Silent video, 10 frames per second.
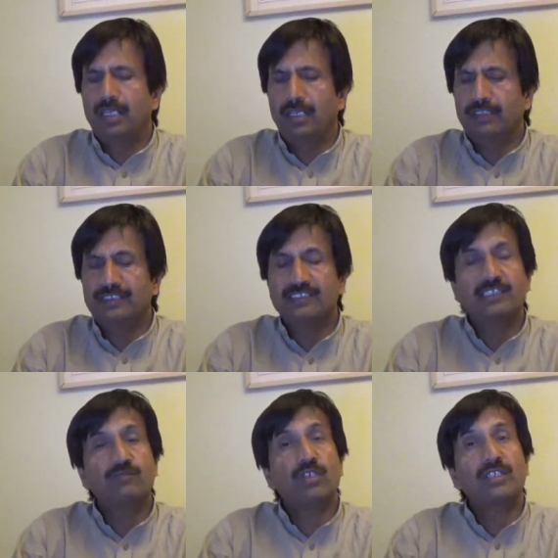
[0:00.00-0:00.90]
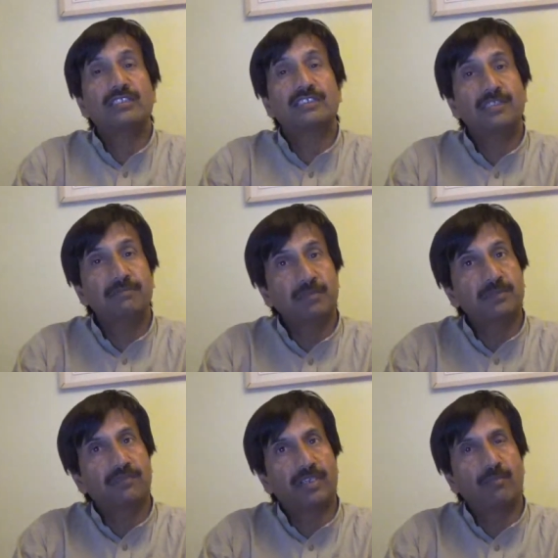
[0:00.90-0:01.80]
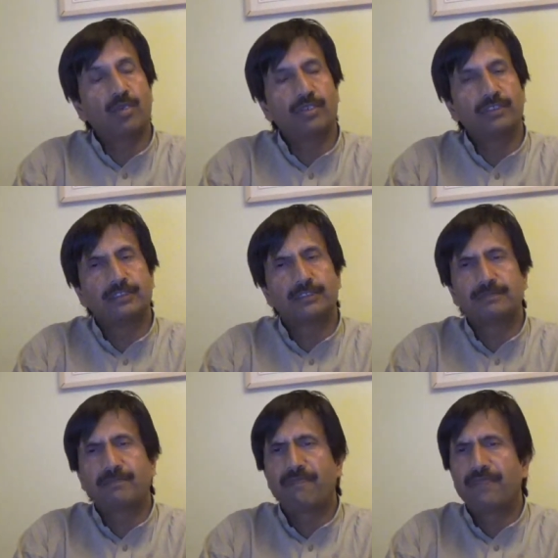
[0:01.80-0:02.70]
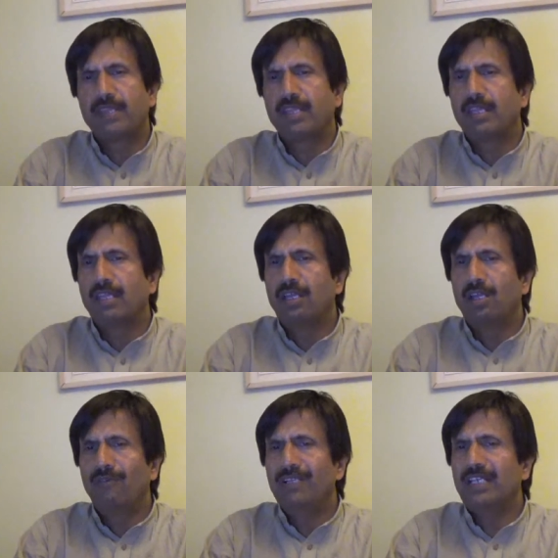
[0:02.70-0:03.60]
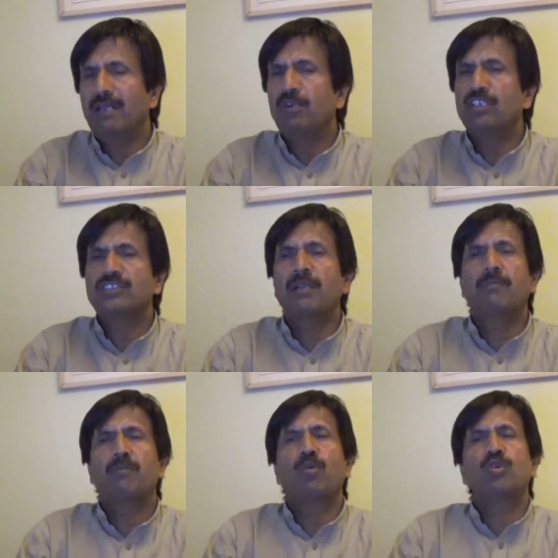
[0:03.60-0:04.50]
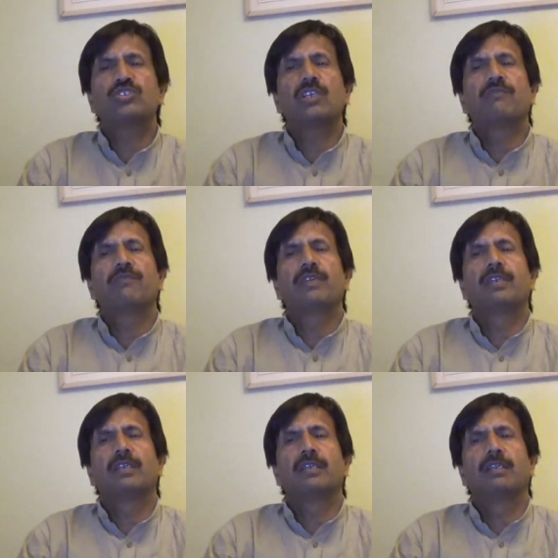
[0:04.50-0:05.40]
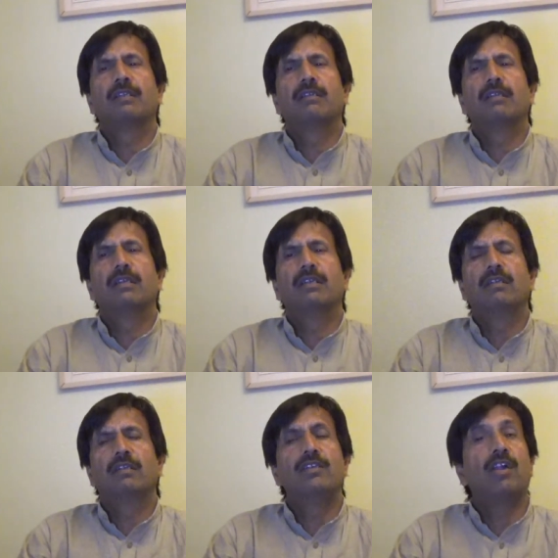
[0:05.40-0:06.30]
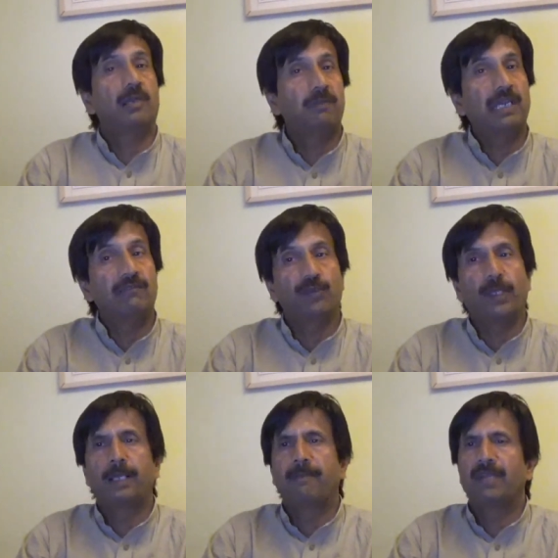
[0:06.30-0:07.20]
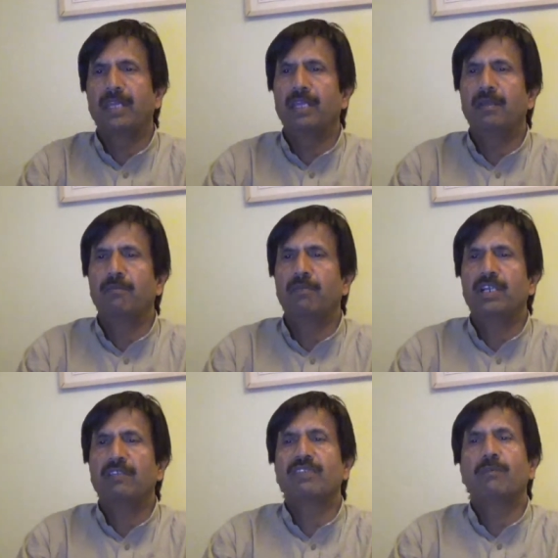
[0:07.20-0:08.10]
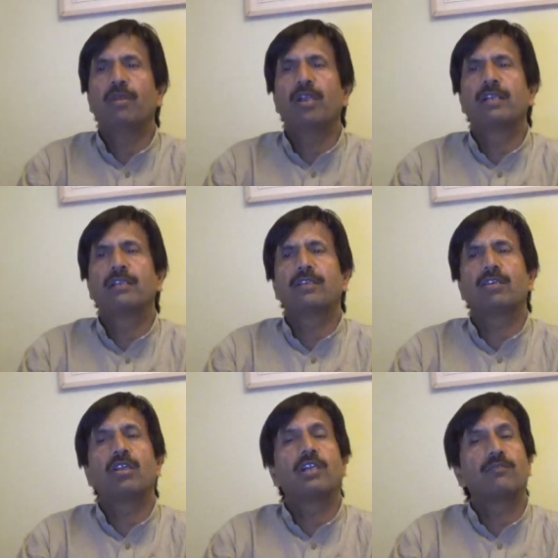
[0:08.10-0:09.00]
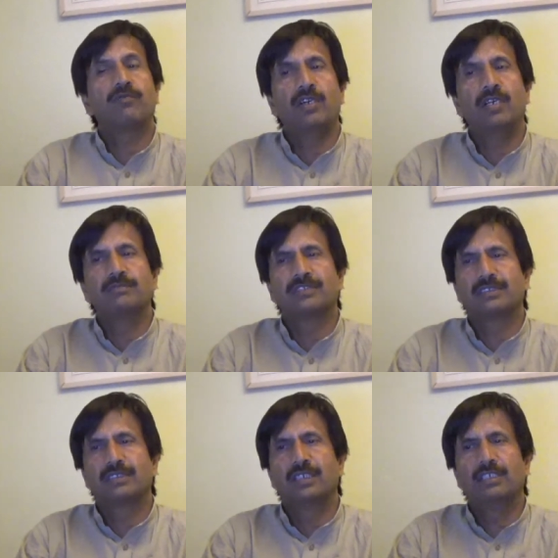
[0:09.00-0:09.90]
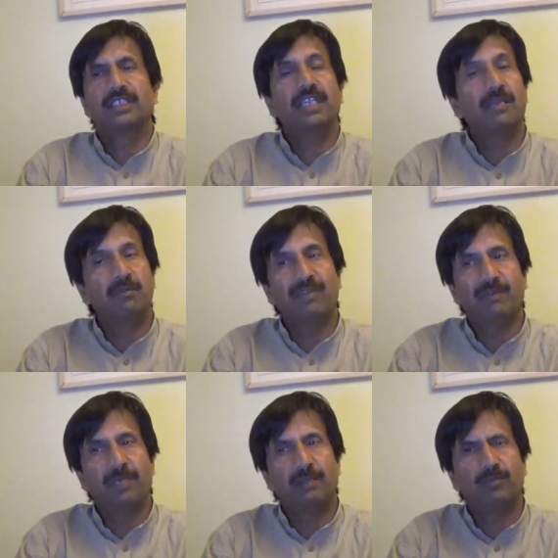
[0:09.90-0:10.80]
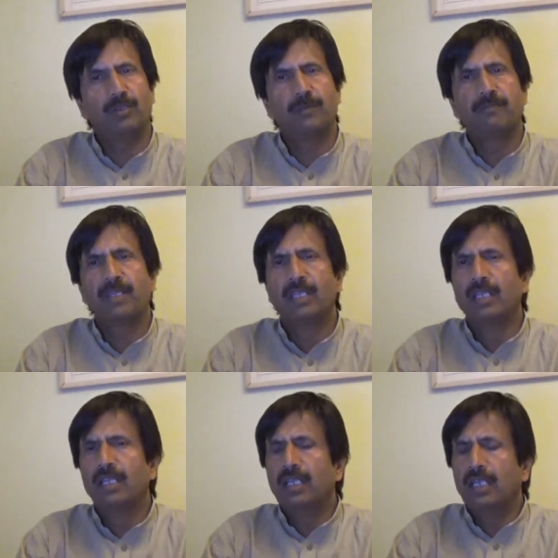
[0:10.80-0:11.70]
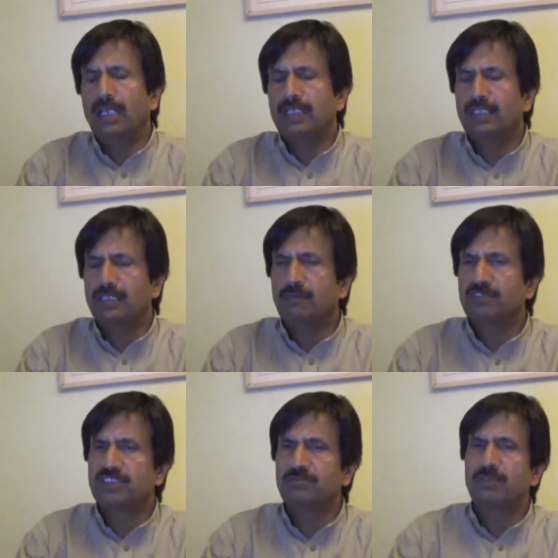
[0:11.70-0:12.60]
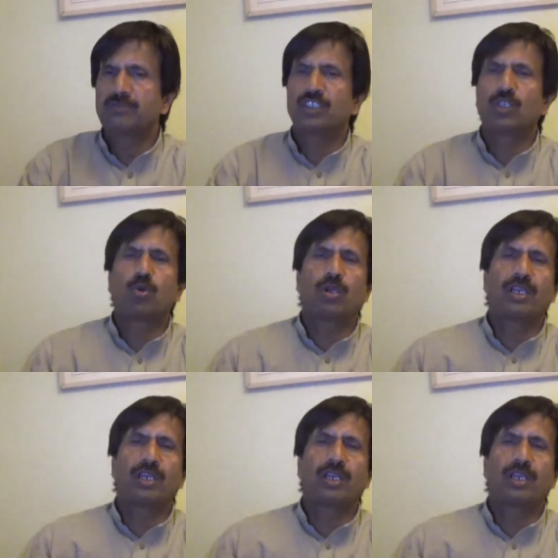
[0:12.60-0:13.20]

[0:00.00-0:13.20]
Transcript: Now the next thing is what are the symptoms of hemorrhoids well the hemorrhoids are most often not painful uh, but if the blood clot forms, uh, they can be very painful. And the common symptoms include